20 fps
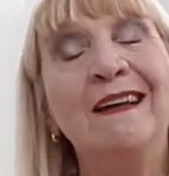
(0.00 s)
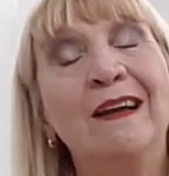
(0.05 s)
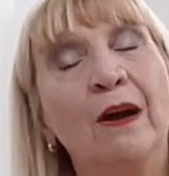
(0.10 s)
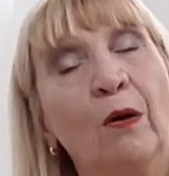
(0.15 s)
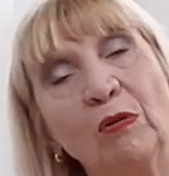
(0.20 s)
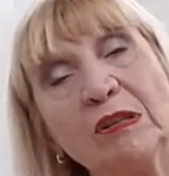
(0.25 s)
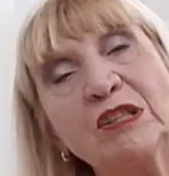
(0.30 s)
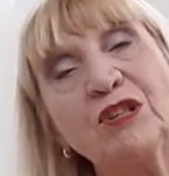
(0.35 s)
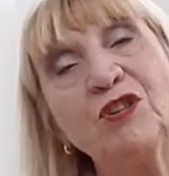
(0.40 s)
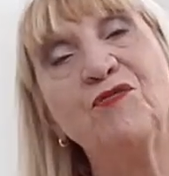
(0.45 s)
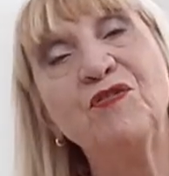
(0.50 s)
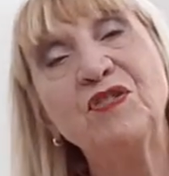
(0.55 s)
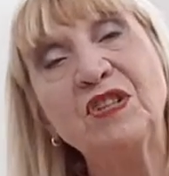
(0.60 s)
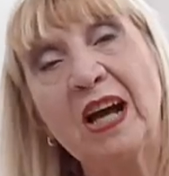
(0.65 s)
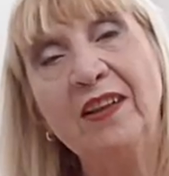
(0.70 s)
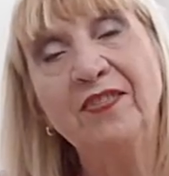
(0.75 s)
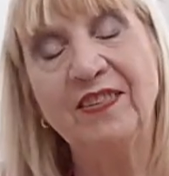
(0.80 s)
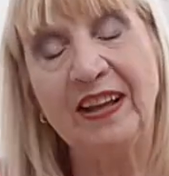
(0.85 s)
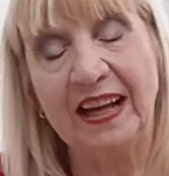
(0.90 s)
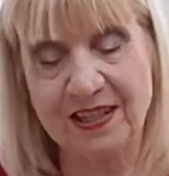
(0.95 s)
And once you've
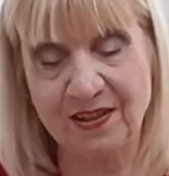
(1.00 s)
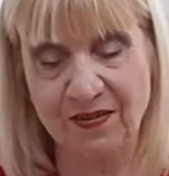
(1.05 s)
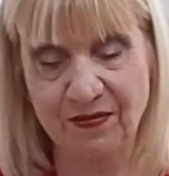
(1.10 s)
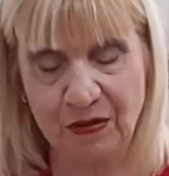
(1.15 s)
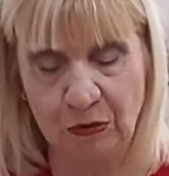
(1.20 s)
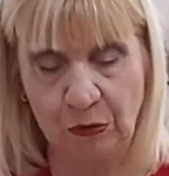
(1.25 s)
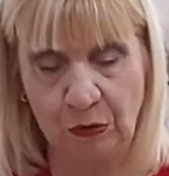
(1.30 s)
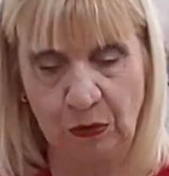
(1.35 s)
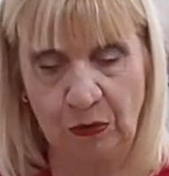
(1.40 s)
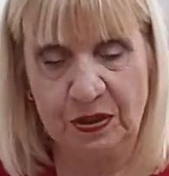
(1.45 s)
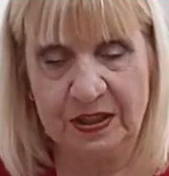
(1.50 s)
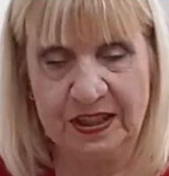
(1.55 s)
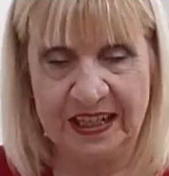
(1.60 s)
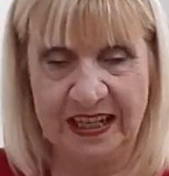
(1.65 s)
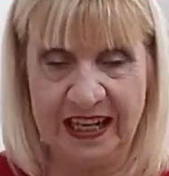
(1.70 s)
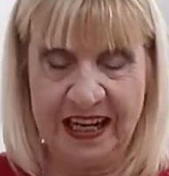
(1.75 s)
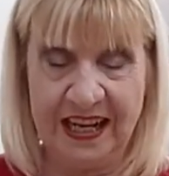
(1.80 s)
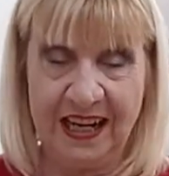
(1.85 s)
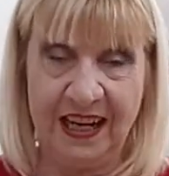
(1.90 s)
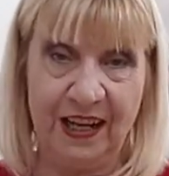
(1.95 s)
done that, of course,
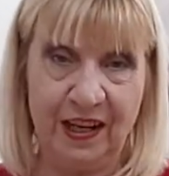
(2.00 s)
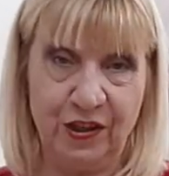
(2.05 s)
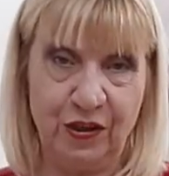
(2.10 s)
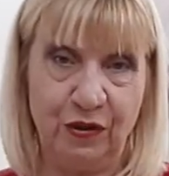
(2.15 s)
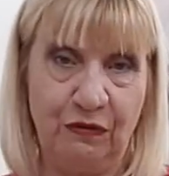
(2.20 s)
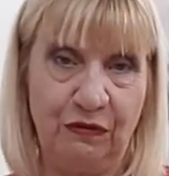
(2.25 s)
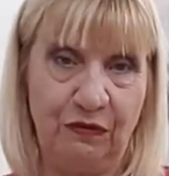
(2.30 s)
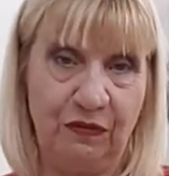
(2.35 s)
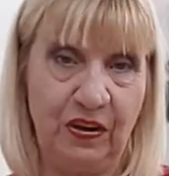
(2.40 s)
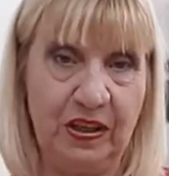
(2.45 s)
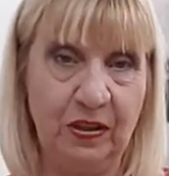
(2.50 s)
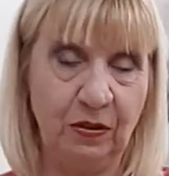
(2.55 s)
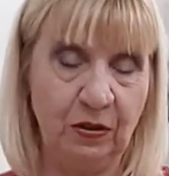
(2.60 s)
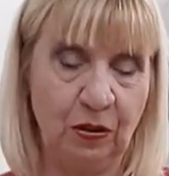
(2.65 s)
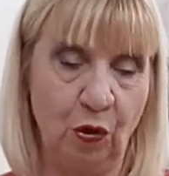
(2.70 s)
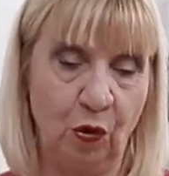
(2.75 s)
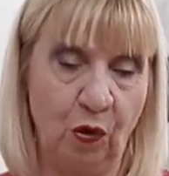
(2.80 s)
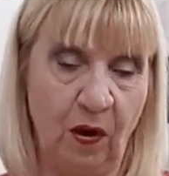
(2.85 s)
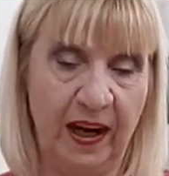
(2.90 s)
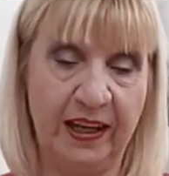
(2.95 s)
and you feel
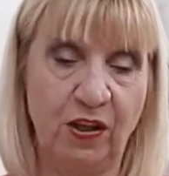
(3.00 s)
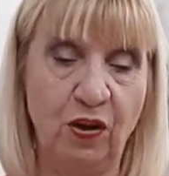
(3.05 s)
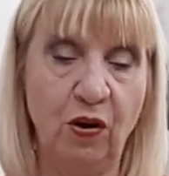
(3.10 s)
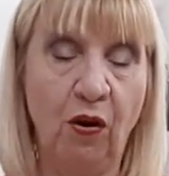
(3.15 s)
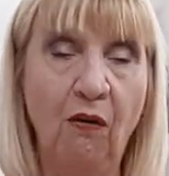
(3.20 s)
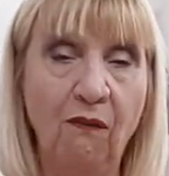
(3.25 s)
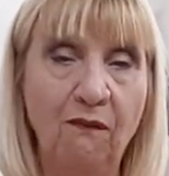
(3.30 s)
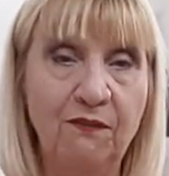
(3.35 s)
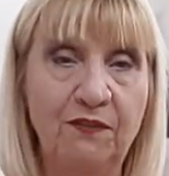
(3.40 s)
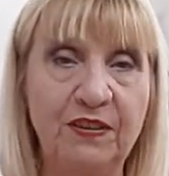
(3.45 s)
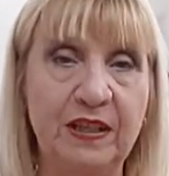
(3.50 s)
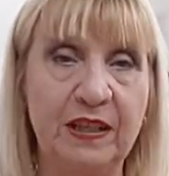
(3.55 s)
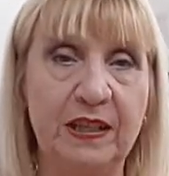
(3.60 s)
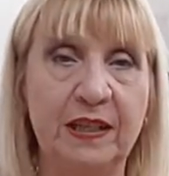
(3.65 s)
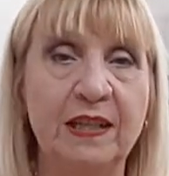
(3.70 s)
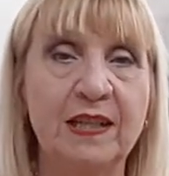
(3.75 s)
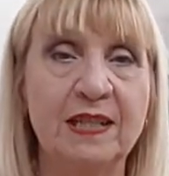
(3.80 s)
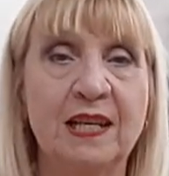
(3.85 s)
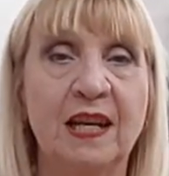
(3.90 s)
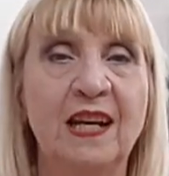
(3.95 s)
quite
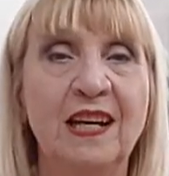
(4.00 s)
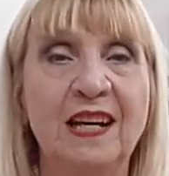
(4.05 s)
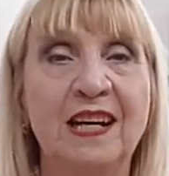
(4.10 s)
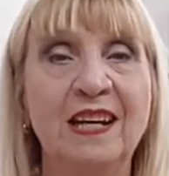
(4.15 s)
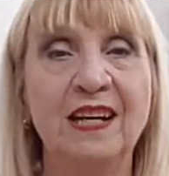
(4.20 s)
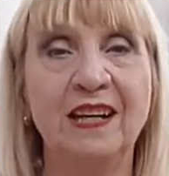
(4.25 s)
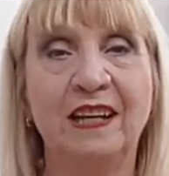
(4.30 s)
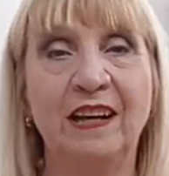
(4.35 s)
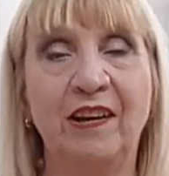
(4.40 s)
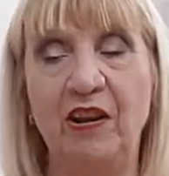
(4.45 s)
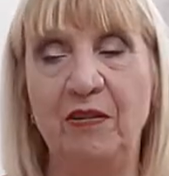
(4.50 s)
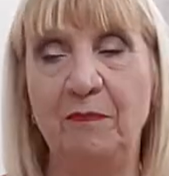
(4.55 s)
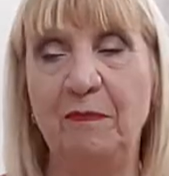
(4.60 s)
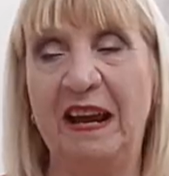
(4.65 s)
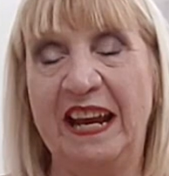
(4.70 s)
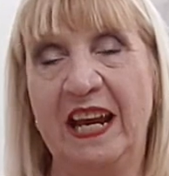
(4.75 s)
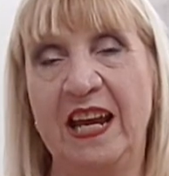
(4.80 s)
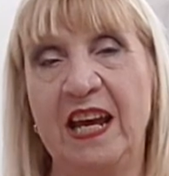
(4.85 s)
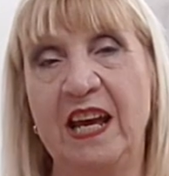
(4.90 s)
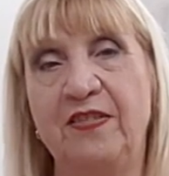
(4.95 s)
confident going
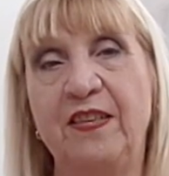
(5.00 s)
back here,